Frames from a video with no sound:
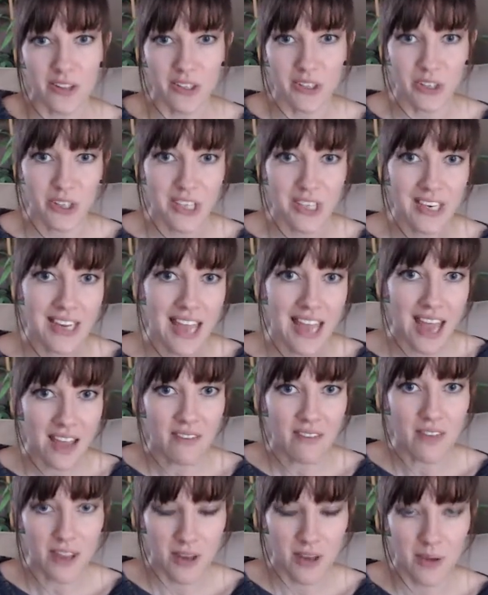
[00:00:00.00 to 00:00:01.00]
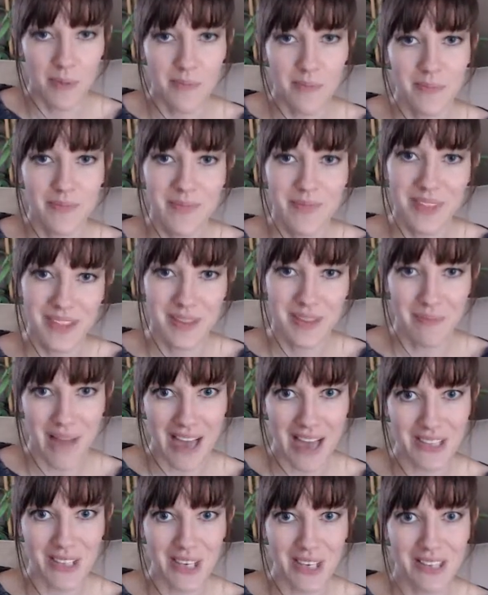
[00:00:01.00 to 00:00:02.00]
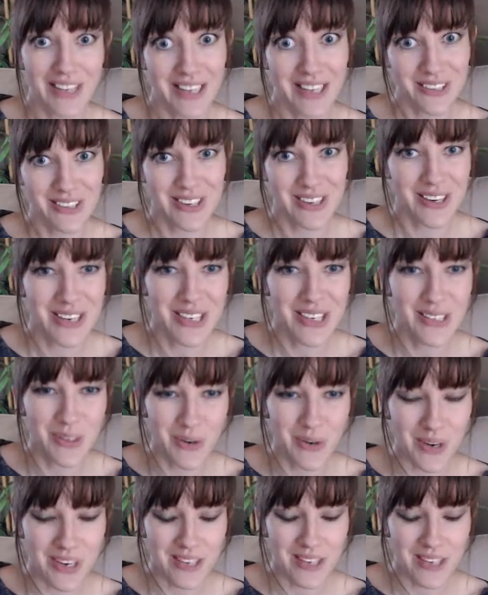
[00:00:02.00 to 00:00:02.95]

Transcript: She gave him the magic legendary sword.